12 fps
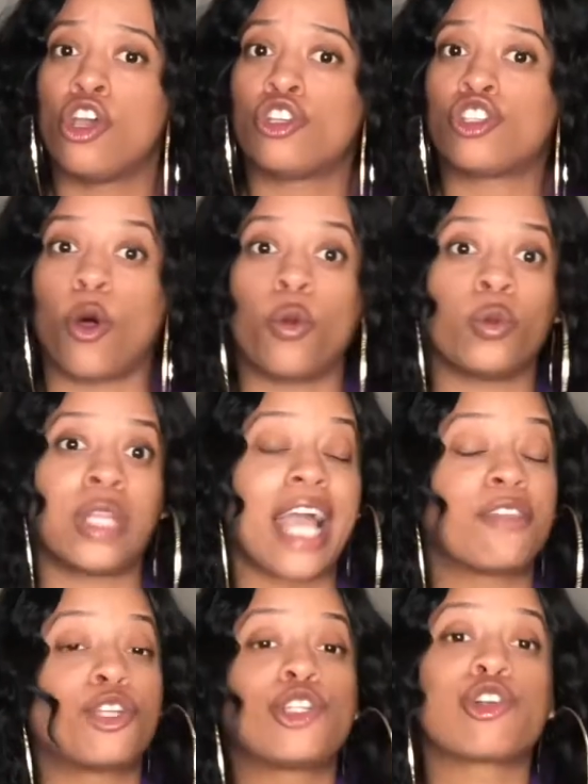So,
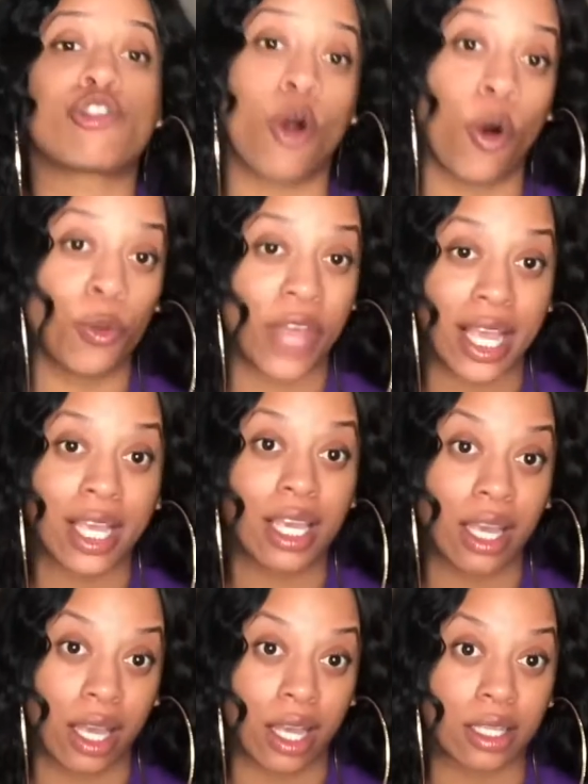like the troll that he
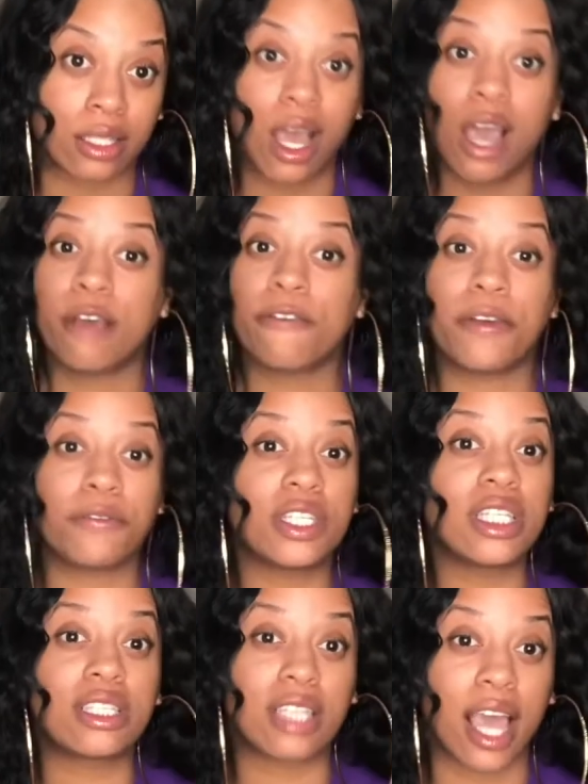is,
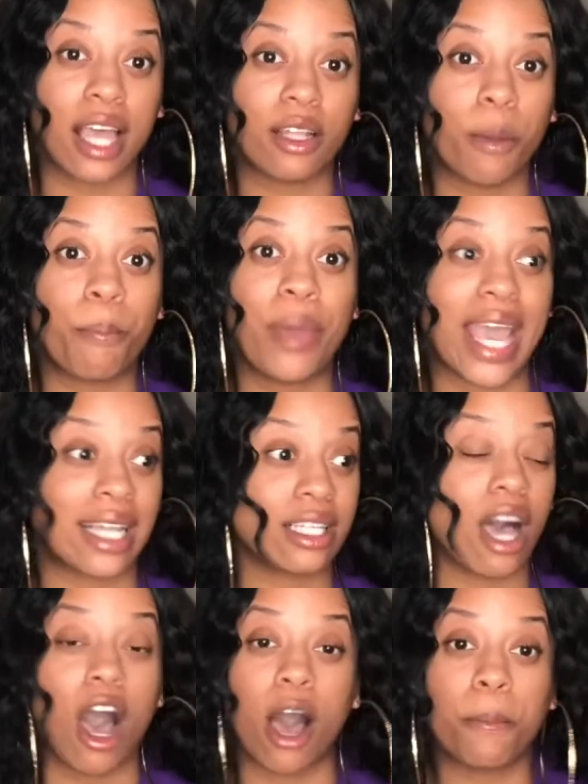50 Cent picked
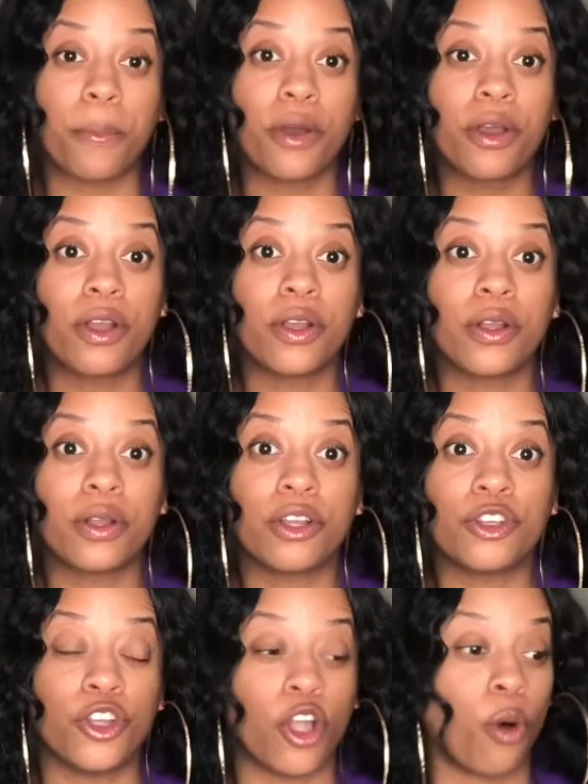up,
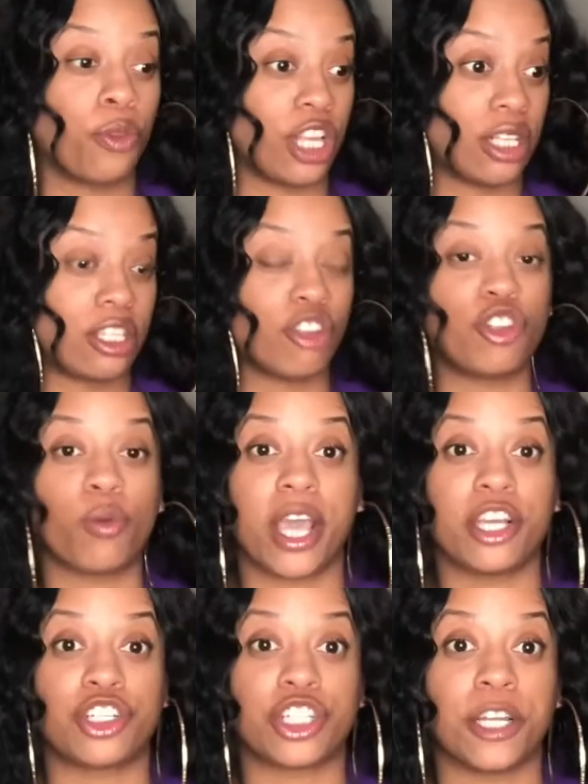you know, this
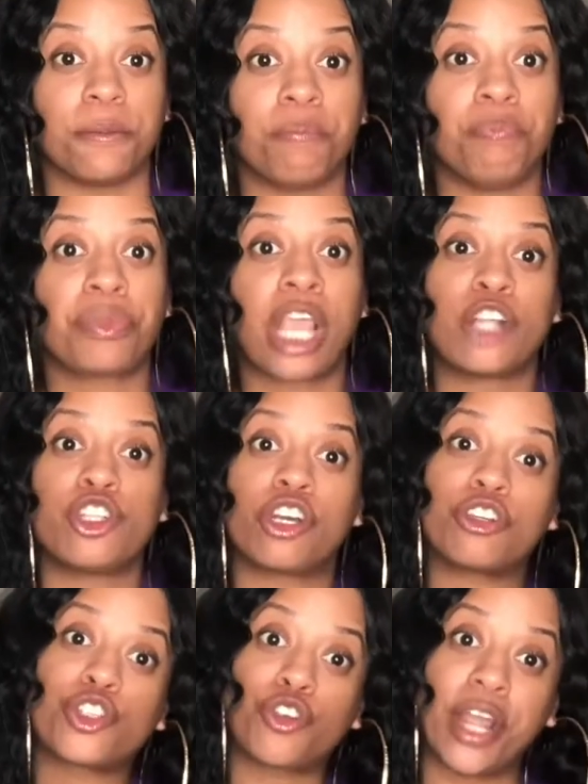situation, took
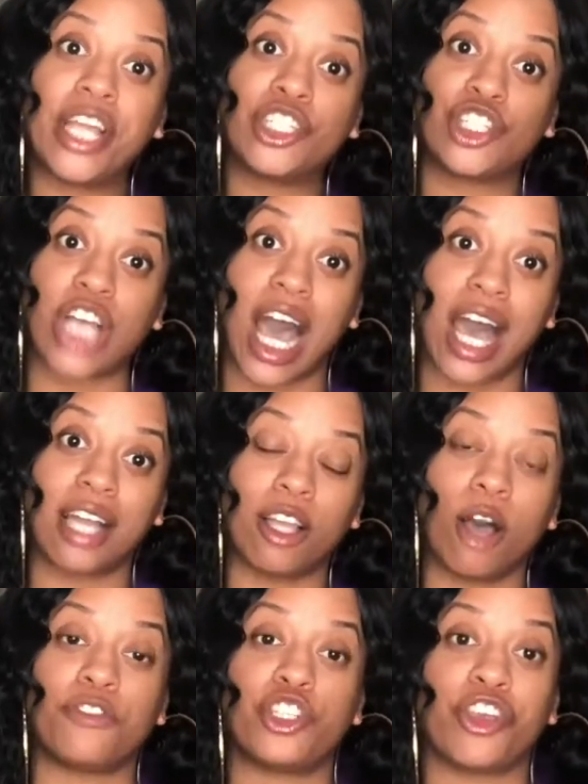a screenshot
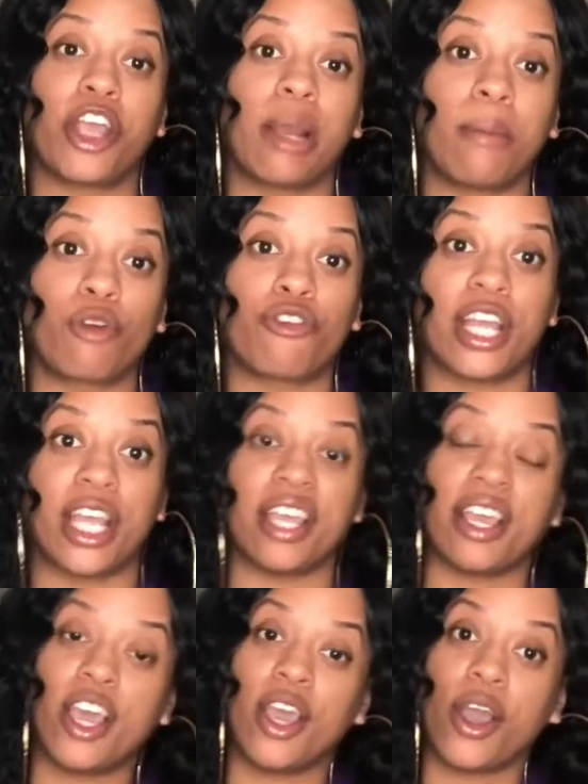of Teairra
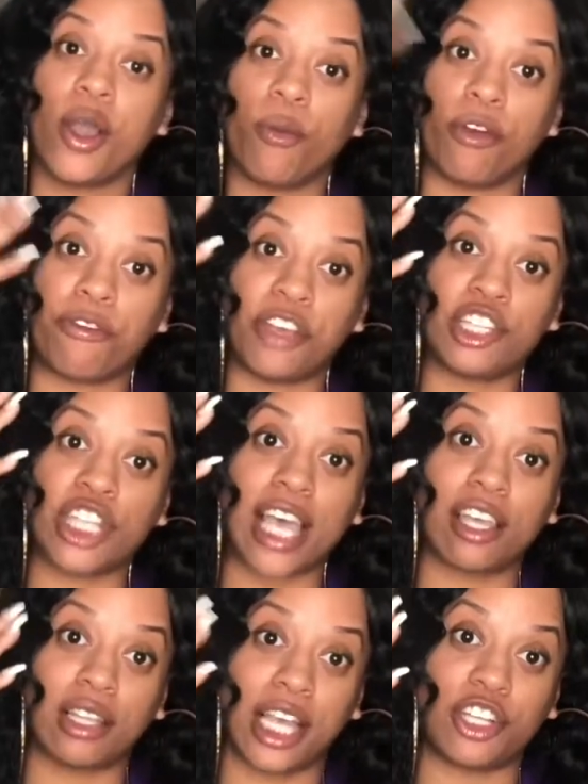Mari with
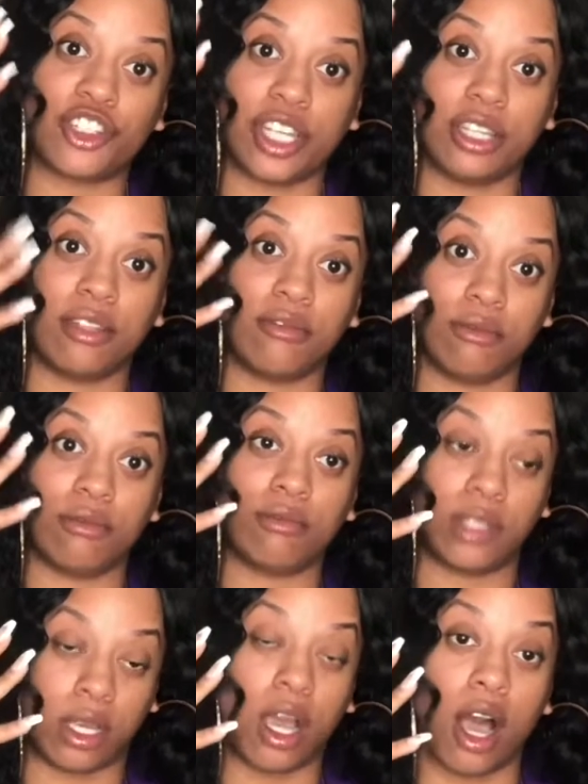ejaculation
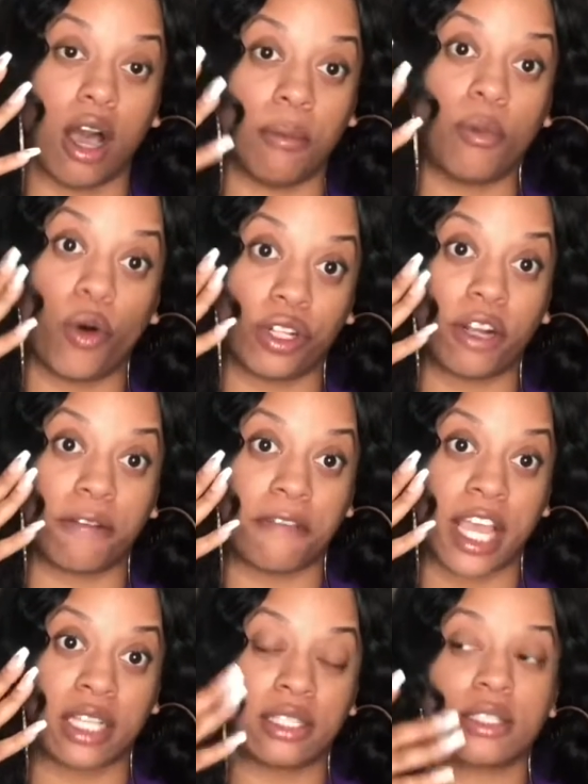cum on her
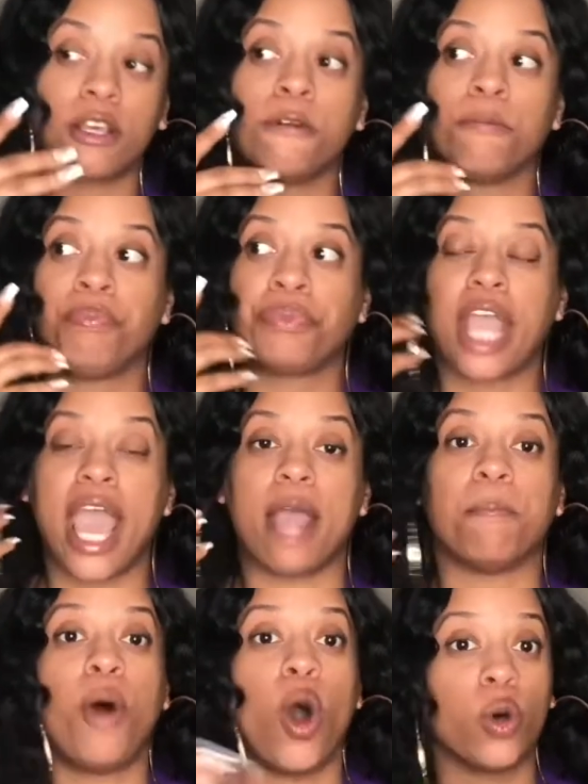face,
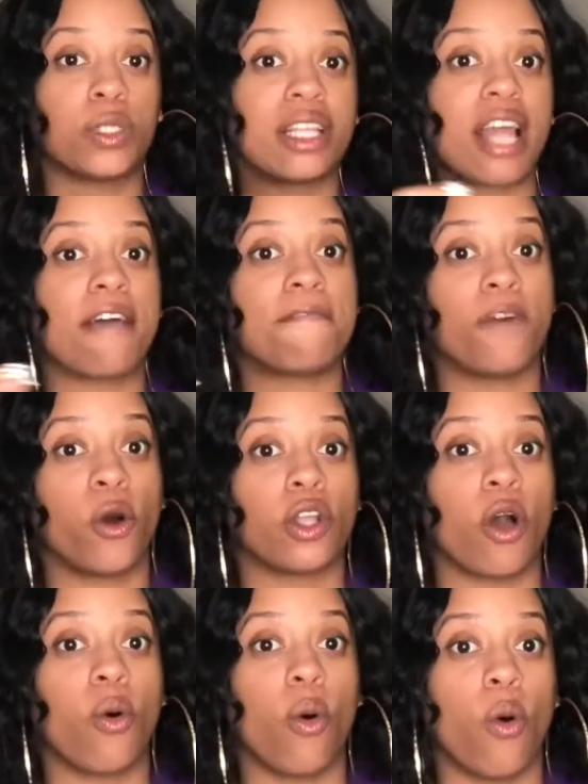and posted that
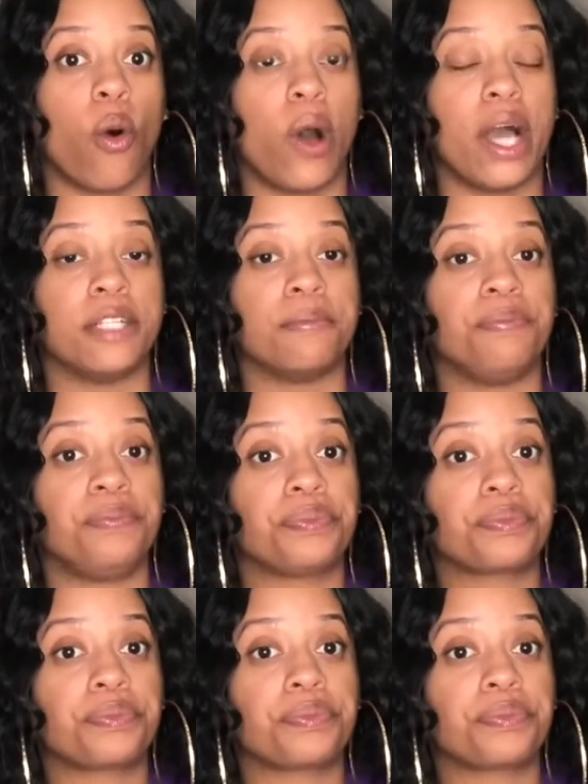photo on